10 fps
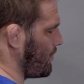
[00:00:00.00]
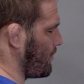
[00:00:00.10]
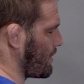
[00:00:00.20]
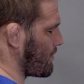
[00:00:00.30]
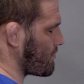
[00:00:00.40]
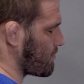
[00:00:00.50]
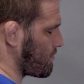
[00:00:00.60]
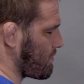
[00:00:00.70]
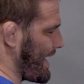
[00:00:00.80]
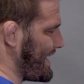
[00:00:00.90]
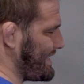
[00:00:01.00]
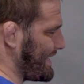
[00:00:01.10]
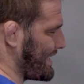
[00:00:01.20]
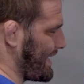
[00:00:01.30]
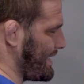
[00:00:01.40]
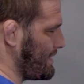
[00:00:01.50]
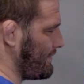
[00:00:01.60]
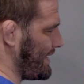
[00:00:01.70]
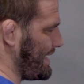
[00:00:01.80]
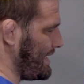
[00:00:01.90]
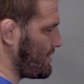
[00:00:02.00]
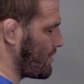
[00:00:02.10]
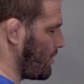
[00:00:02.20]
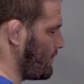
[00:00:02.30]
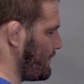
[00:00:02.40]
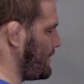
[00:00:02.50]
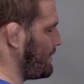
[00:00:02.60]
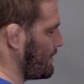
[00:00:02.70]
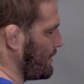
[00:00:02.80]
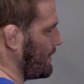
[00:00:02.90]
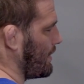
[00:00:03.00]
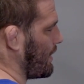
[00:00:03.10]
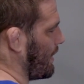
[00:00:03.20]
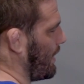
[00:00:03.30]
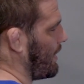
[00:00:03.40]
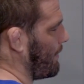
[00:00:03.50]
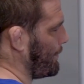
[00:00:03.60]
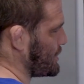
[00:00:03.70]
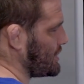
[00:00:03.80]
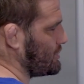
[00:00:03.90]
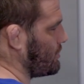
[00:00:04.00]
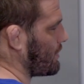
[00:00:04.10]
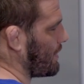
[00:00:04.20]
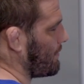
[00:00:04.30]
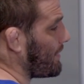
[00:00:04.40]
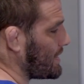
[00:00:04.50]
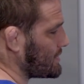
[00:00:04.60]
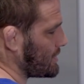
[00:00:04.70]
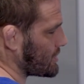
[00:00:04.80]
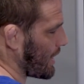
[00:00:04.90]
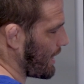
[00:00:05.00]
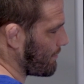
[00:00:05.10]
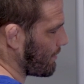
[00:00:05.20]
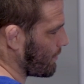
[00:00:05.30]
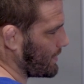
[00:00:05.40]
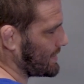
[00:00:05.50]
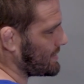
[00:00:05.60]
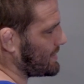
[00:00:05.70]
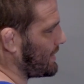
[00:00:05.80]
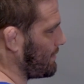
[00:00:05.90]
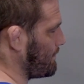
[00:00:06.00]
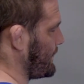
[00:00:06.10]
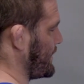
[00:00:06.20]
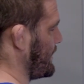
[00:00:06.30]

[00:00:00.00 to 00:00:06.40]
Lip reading: or right kind of in COVID, but she's doing an amazing job with the team.